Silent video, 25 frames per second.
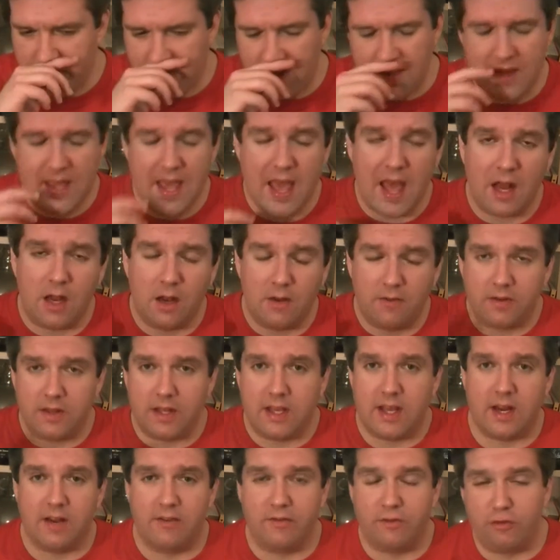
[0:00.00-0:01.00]
Yeah, lovely
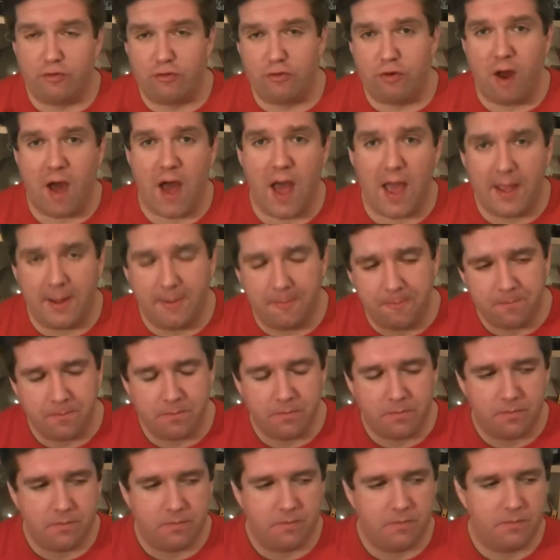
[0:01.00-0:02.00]
kind of dry,
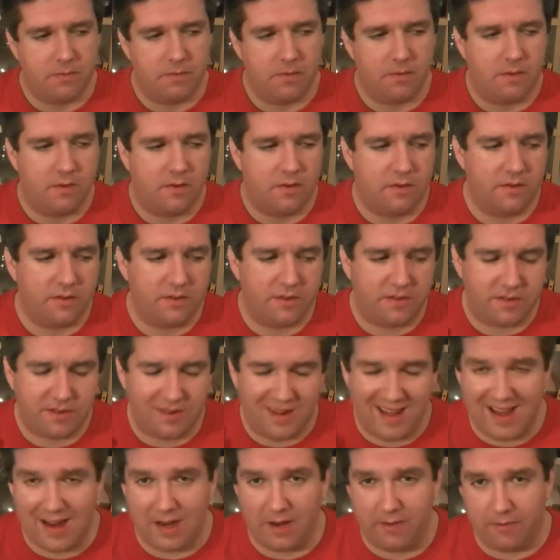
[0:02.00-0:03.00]

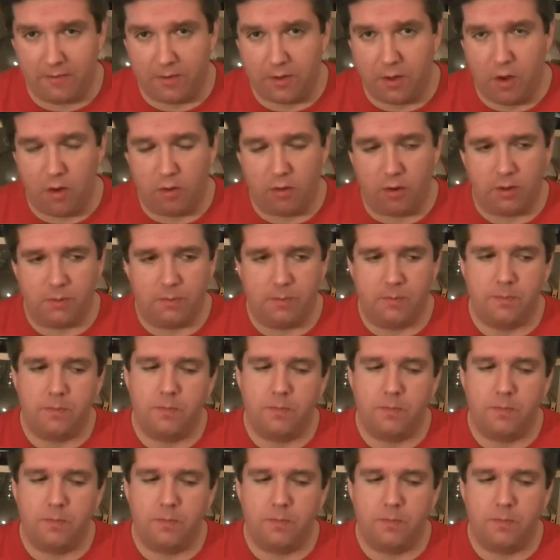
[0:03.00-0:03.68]
slightly floral